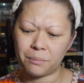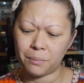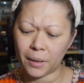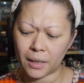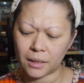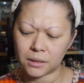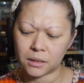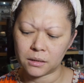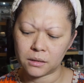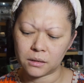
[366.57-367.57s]

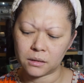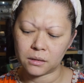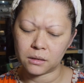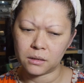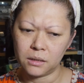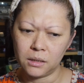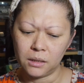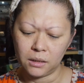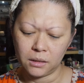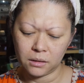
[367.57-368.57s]
but
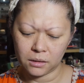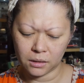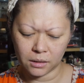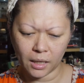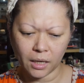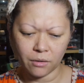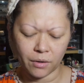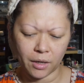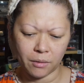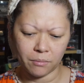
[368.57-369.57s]
the day
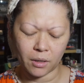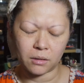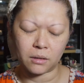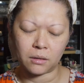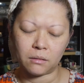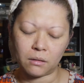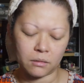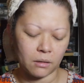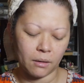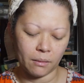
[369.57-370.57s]
cream and
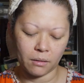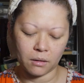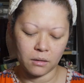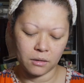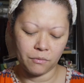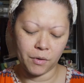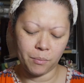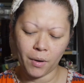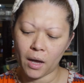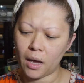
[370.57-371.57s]
the
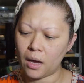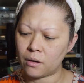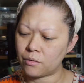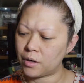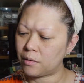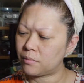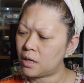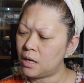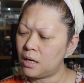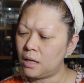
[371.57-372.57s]
repair cream
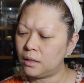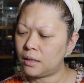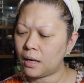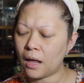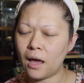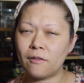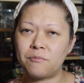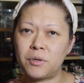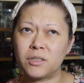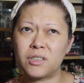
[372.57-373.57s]
that I
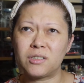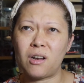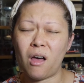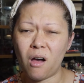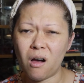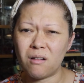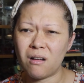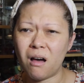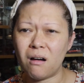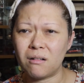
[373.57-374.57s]
have purchased
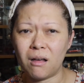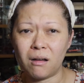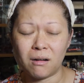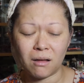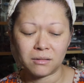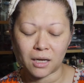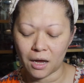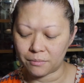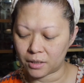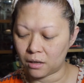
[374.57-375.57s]
long
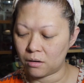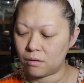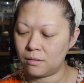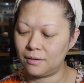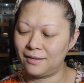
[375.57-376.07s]
time ago.